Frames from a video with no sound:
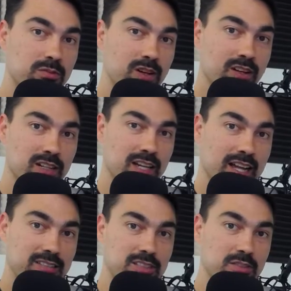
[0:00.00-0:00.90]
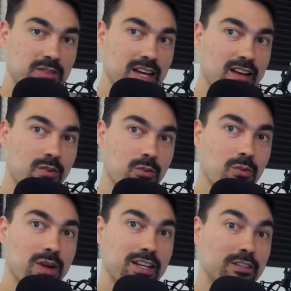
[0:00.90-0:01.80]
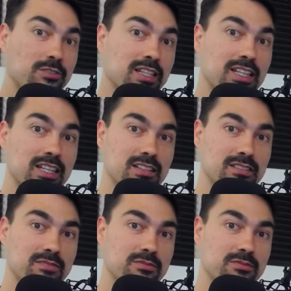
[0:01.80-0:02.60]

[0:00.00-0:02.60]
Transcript: are going to execute that when you need it.